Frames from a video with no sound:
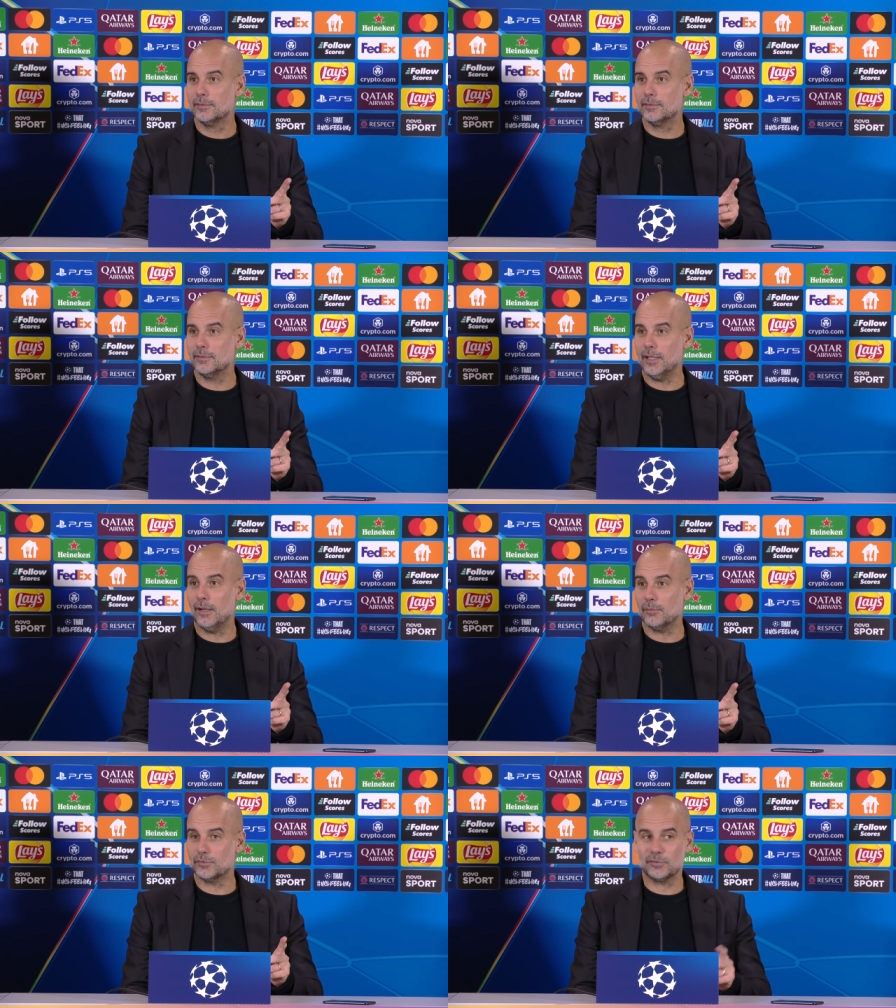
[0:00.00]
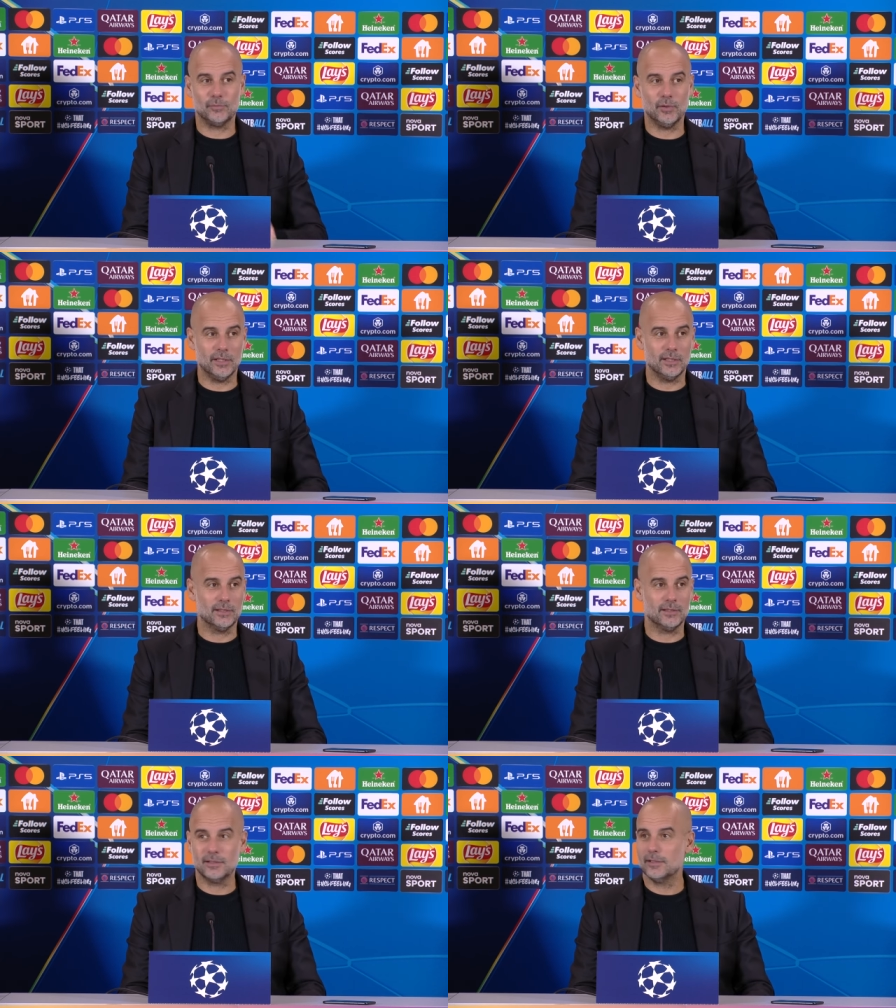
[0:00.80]
Yeah, it was pretty. So,
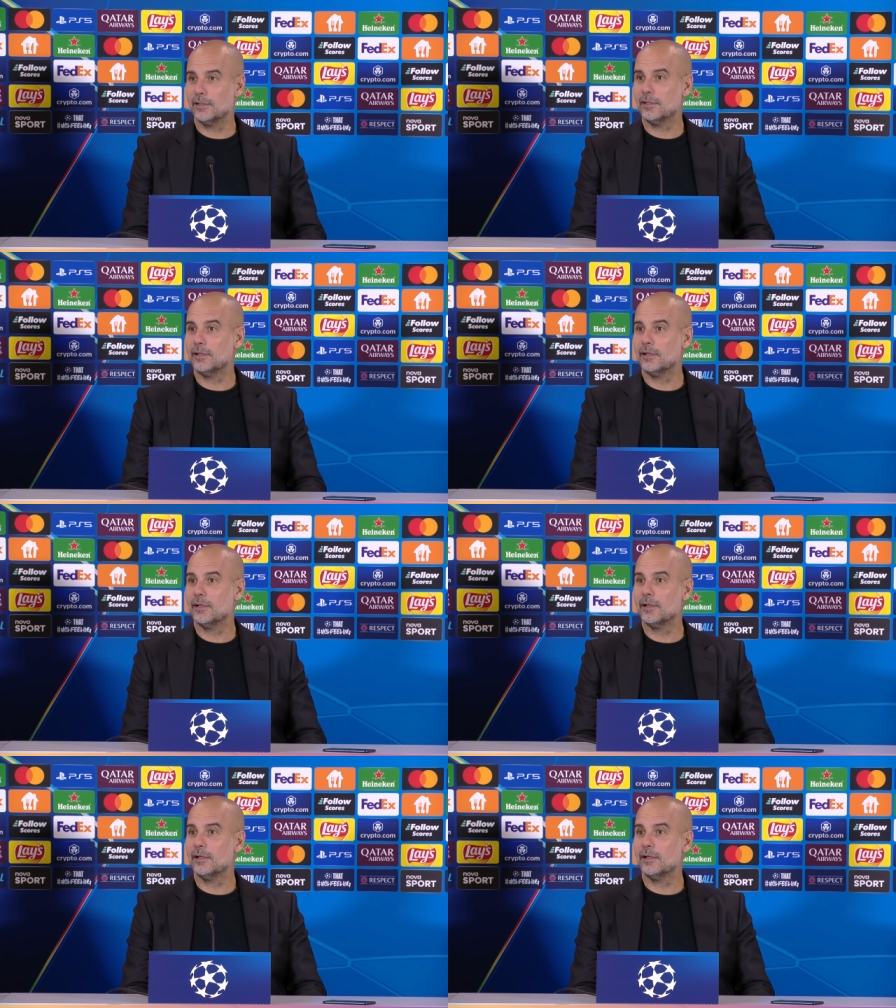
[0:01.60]
are you satisfied with his